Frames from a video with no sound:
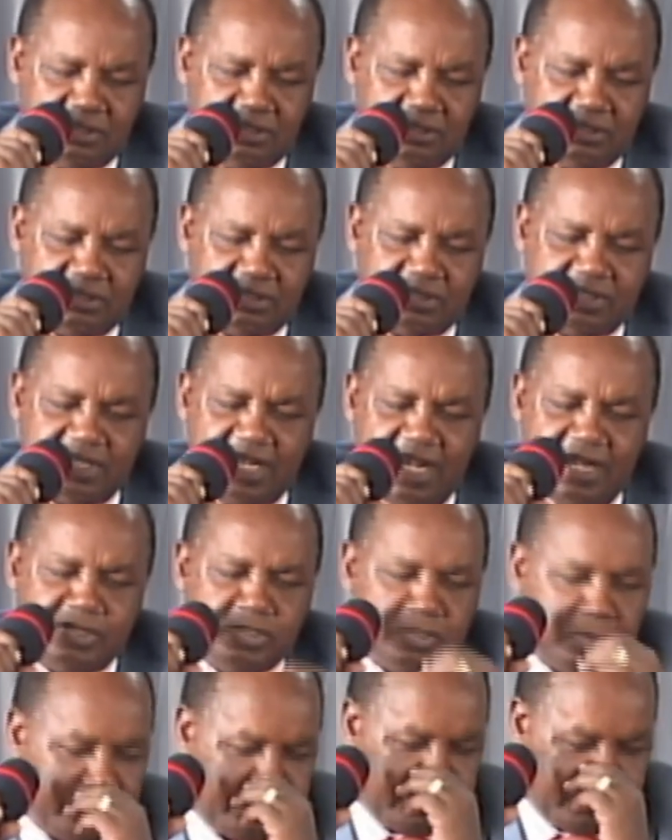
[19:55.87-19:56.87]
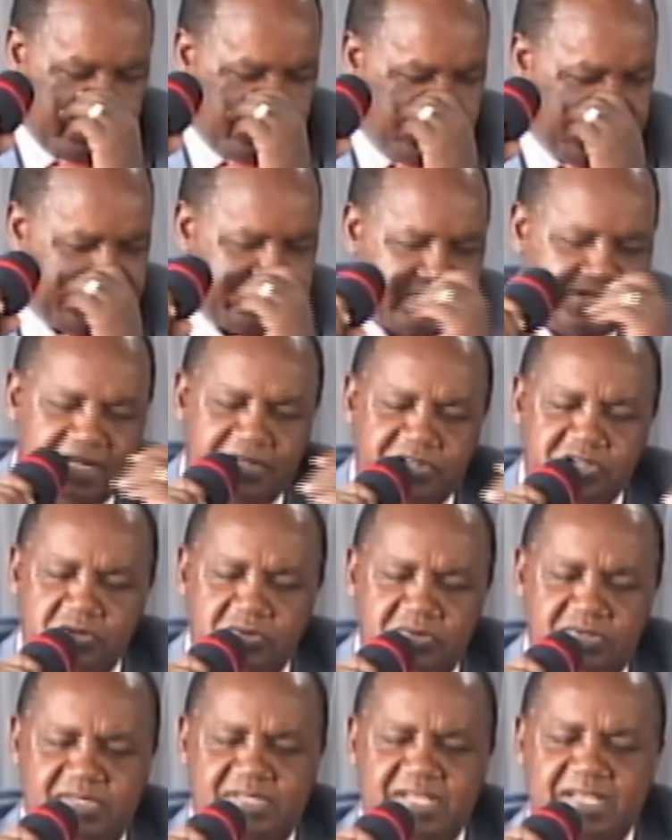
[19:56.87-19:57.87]
said to
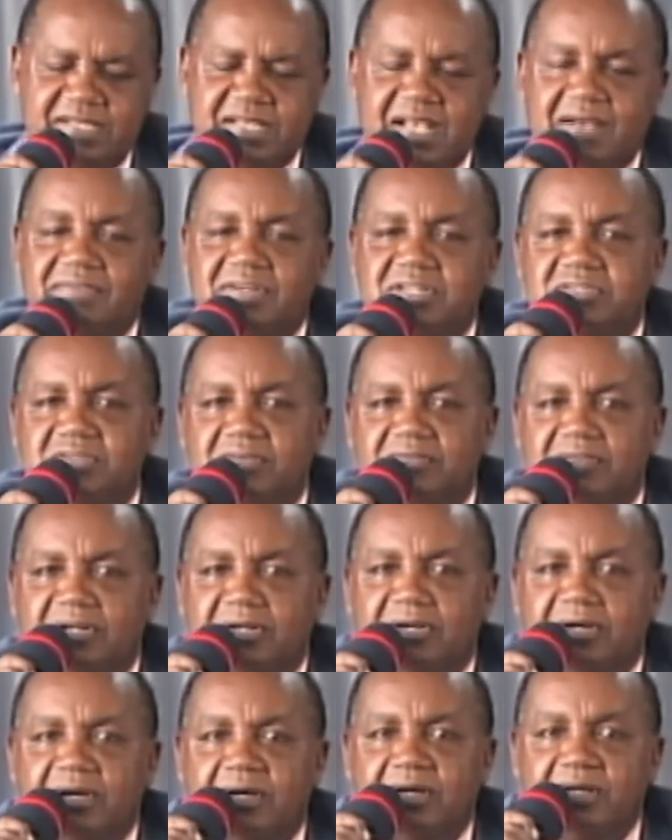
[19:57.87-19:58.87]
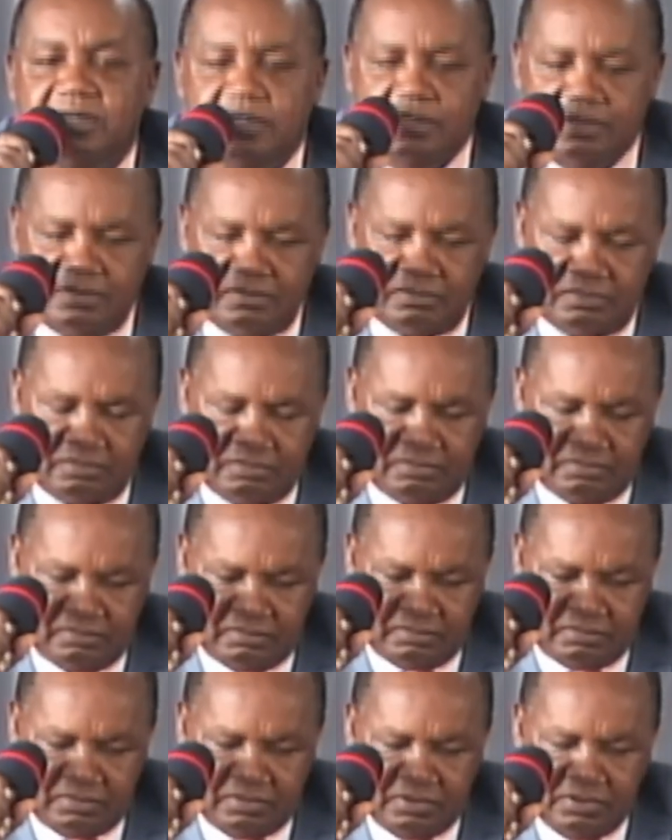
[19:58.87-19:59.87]
seduce the servants of the Lord.
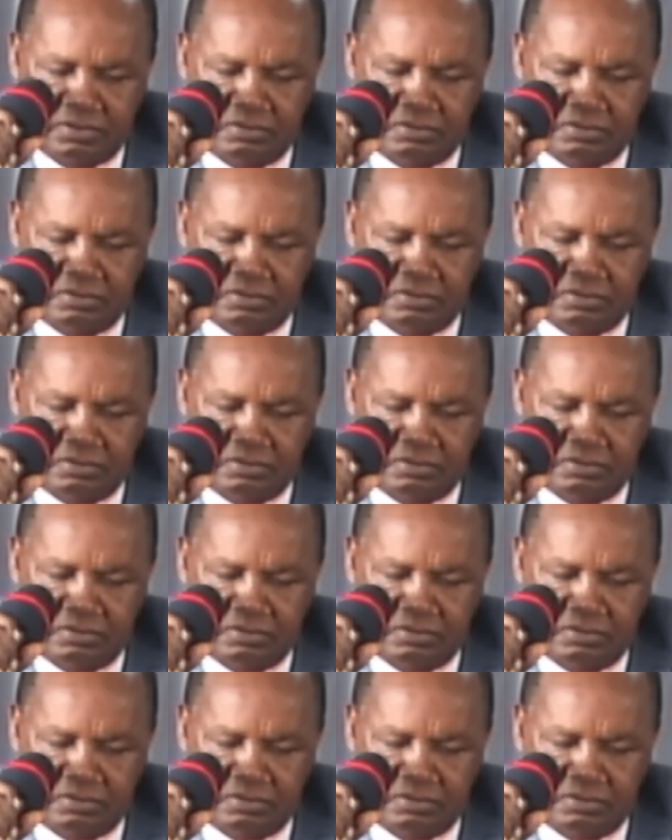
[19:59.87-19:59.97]
To